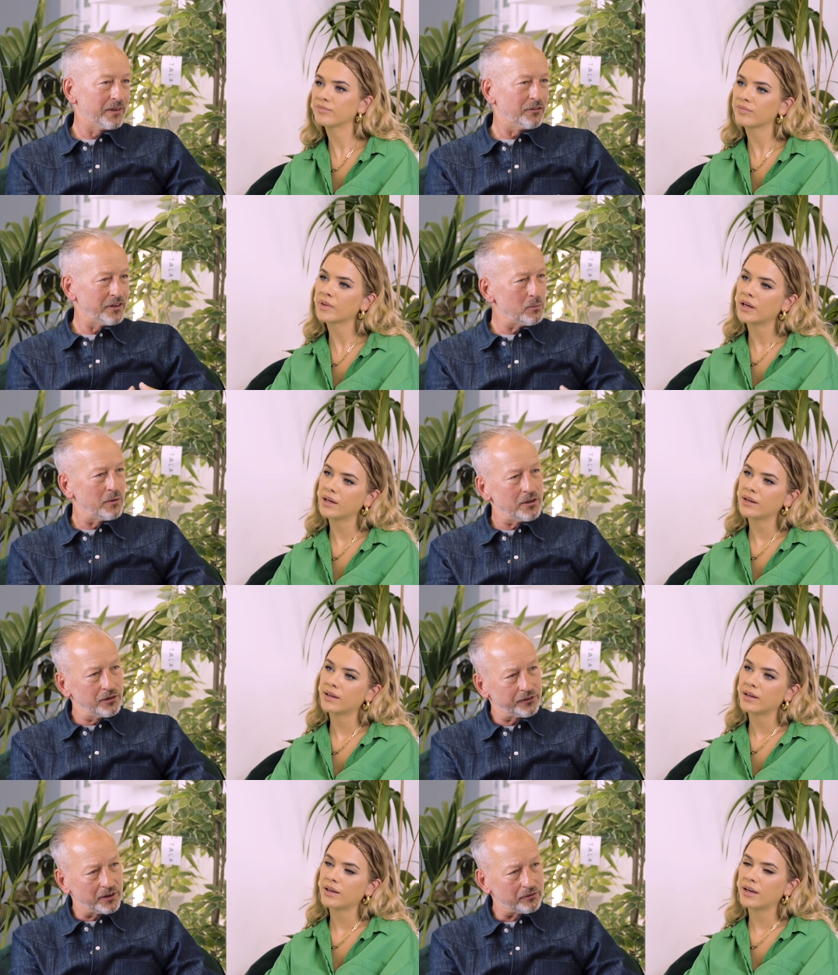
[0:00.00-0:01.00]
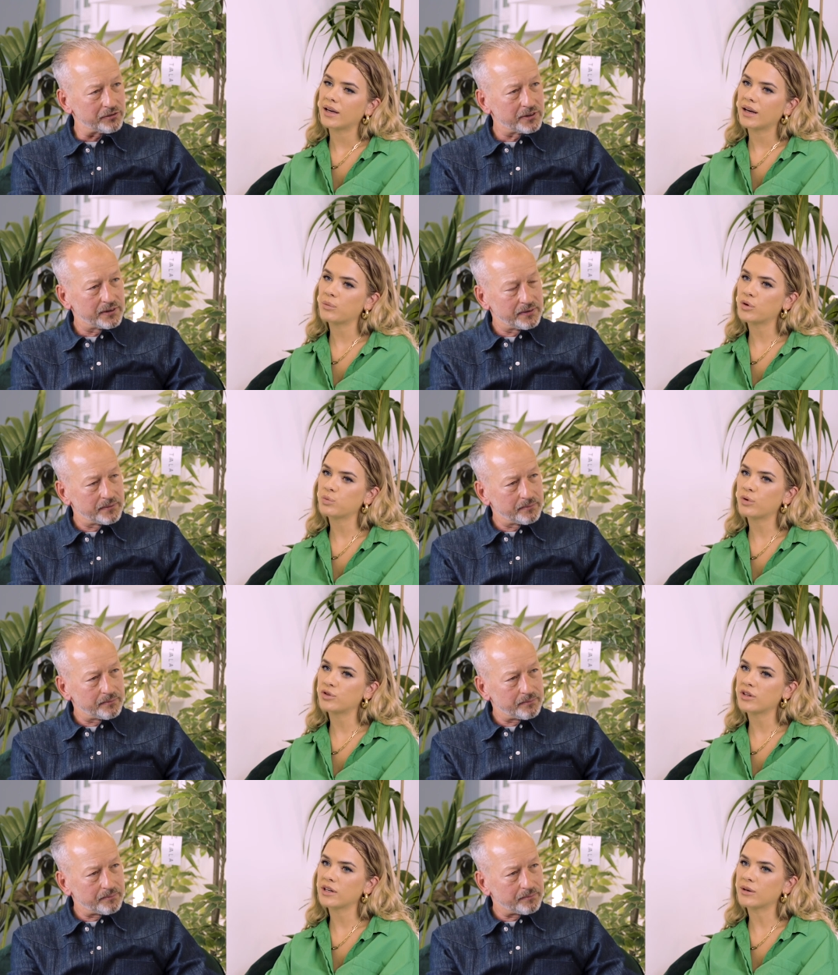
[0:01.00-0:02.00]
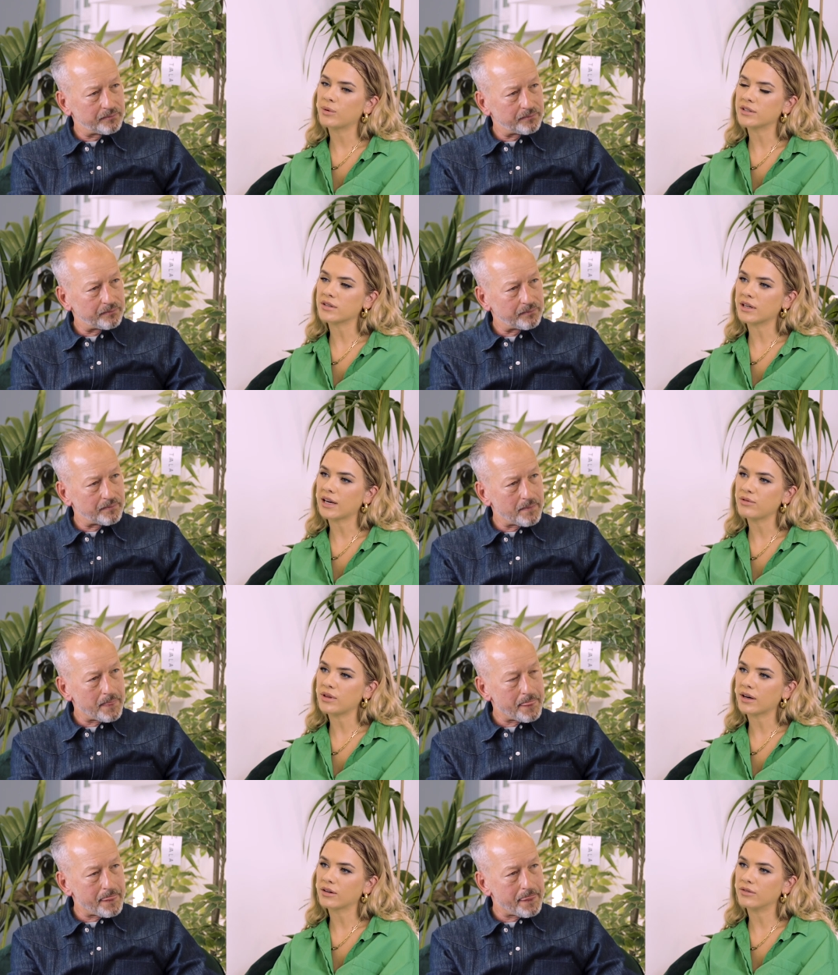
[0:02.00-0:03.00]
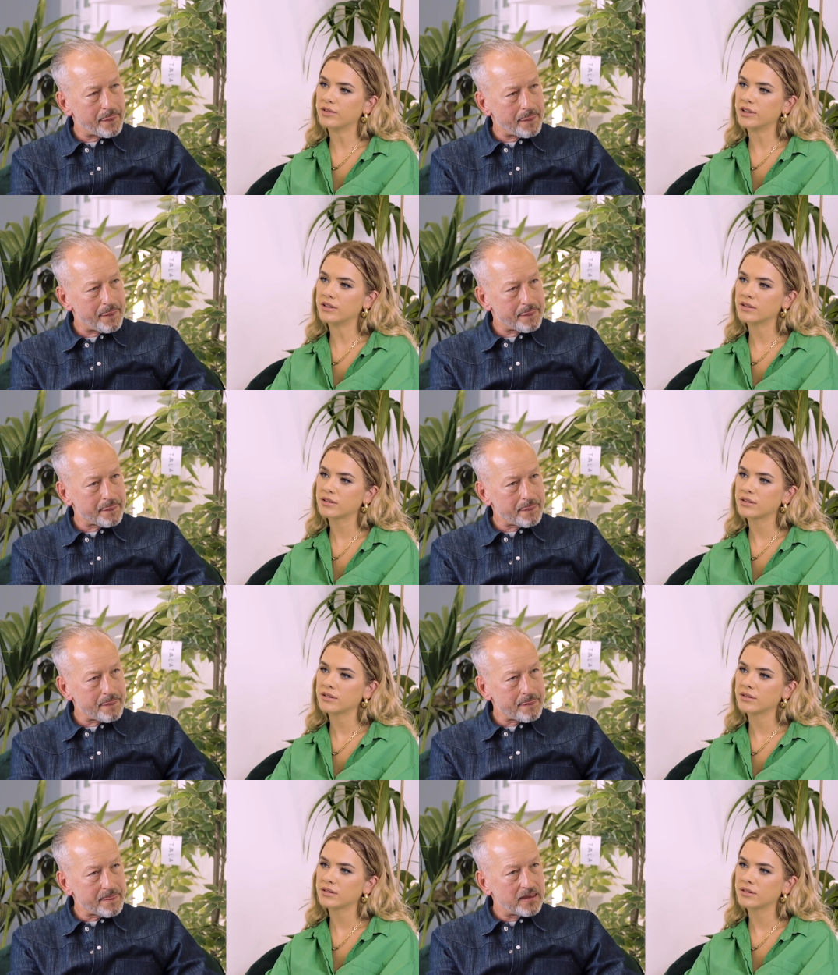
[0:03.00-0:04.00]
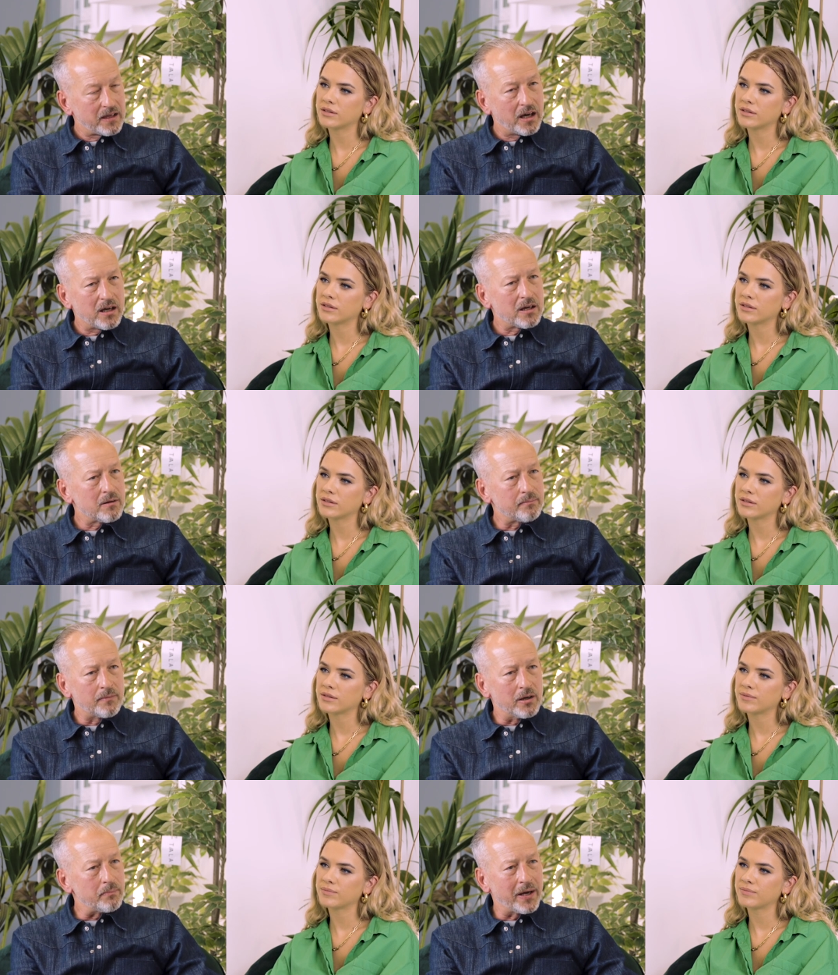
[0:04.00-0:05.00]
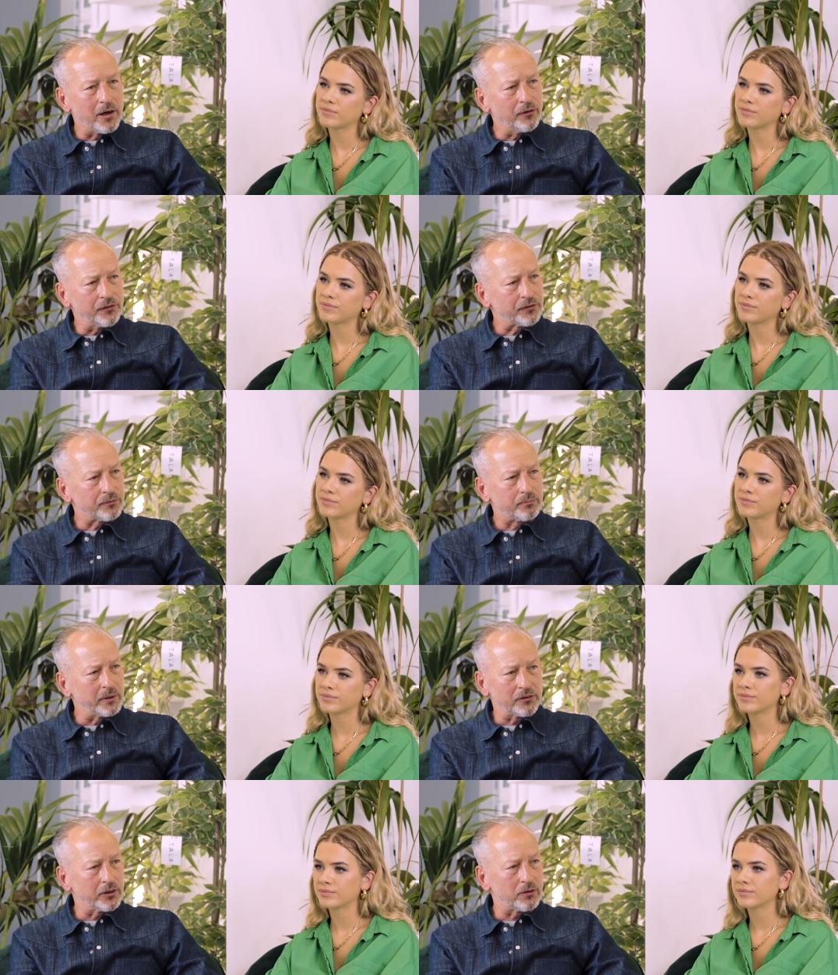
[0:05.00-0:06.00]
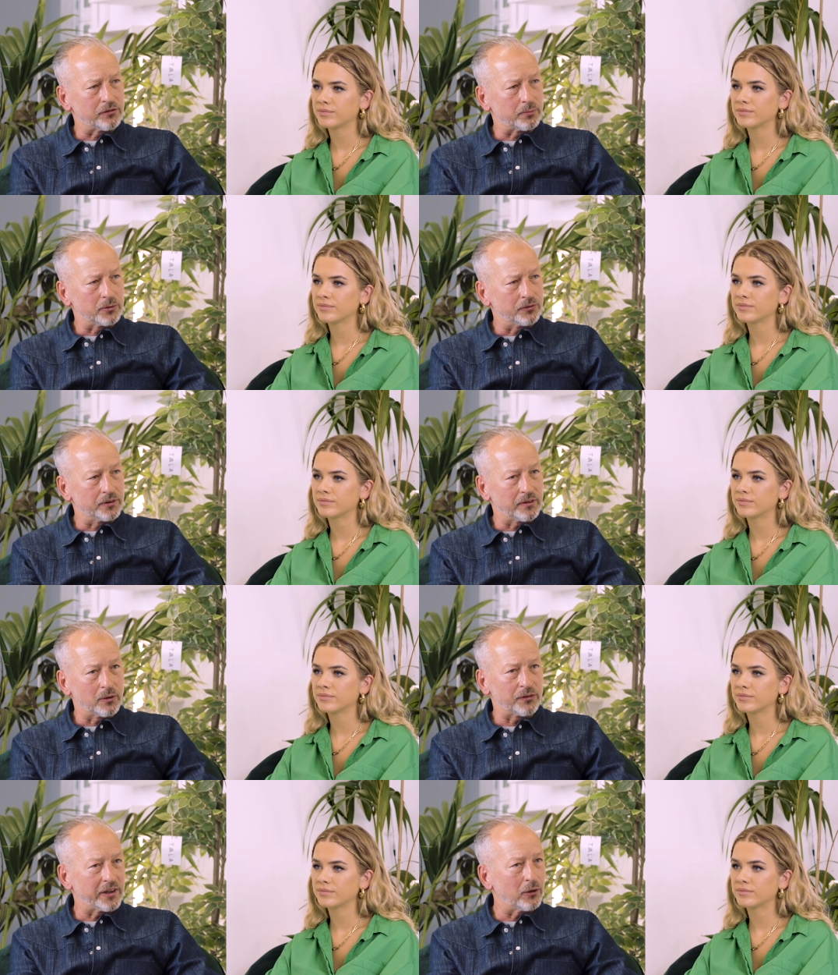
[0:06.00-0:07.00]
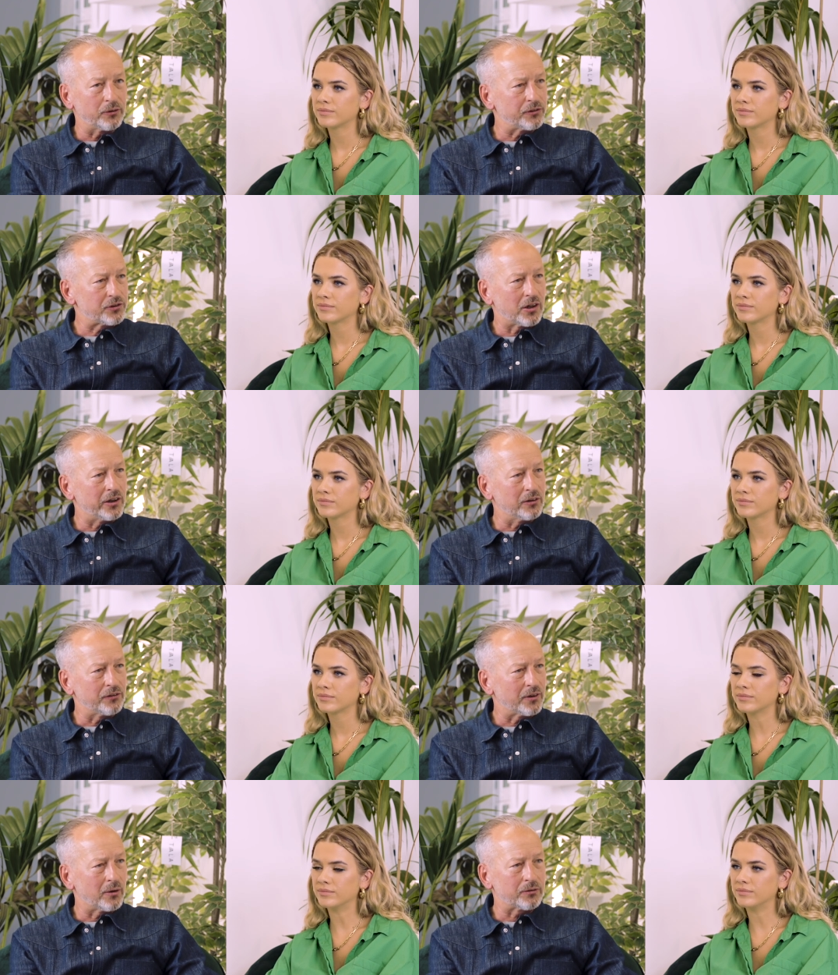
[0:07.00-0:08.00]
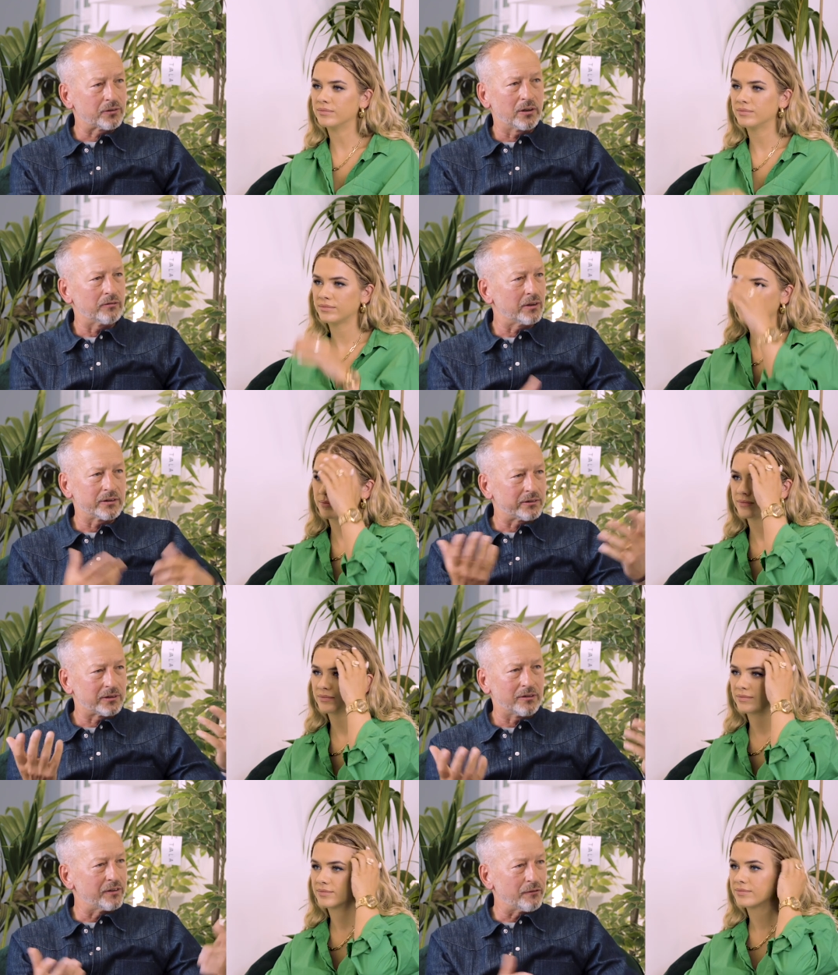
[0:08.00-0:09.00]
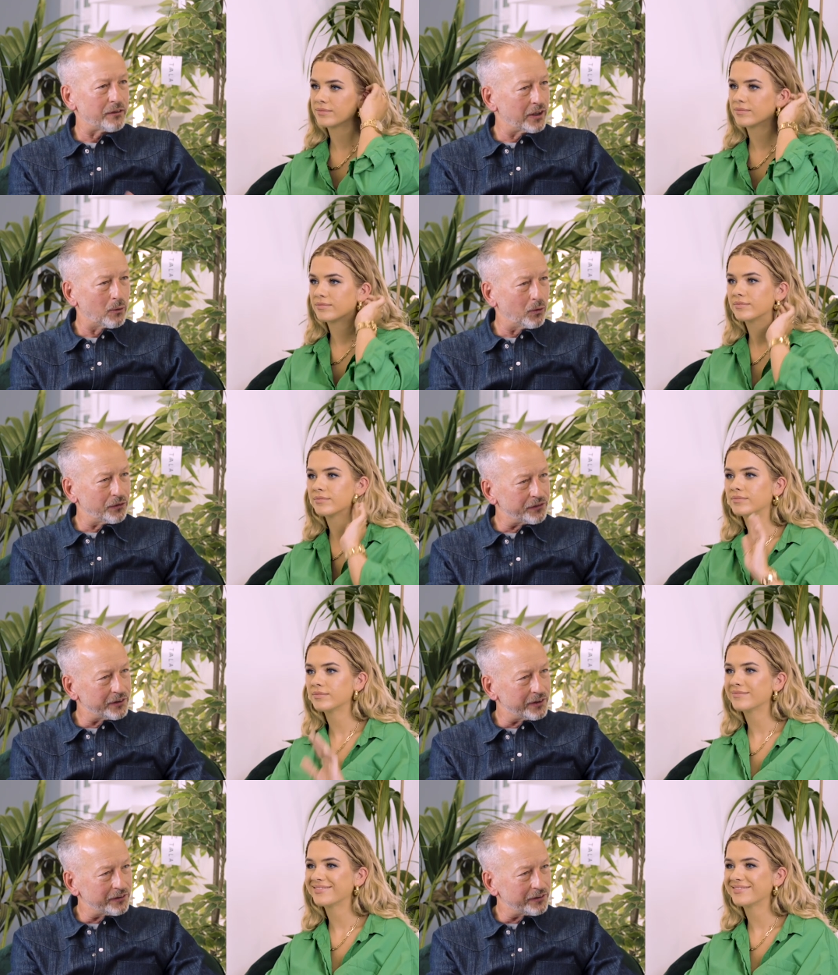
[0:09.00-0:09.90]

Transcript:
Speaker 1: you know, deep within yourself.
Speaker 2: And what, what do you think it was that gave you that confidence?
Speaker 1: Uh, my parents being totally supportive. I was the eldest child, so mm. I was mm. kind of like given everything I wanted,